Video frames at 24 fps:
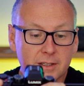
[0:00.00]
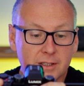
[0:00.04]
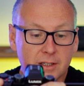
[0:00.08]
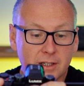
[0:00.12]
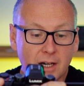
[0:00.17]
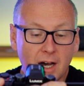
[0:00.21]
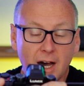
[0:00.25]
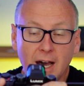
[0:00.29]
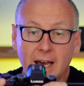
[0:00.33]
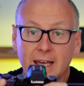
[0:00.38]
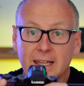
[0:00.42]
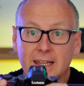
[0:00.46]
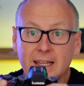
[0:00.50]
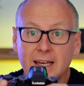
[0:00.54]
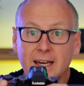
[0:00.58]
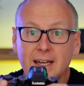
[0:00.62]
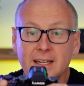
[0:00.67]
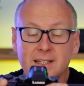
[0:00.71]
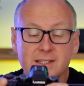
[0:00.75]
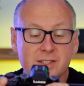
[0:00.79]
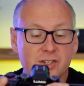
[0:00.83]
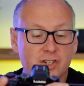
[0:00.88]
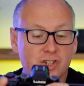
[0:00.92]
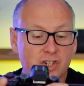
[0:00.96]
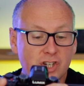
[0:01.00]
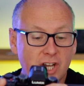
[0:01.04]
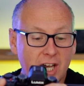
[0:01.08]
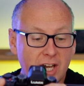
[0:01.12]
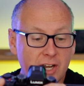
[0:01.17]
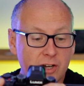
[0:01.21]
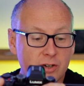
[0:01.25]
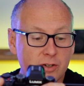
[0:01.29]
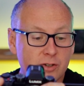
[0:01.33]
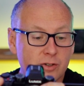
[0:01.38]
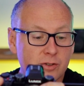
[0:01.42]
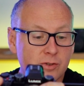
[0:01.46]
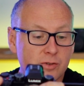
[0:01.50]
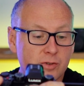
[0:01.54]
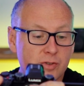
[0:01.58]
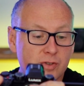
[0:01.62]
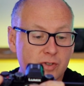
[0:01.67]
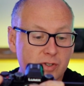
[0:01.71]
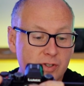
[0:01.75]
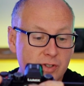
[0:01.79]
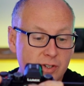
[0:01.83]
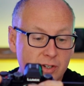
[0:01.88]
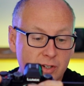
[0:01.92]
highlights, shadows,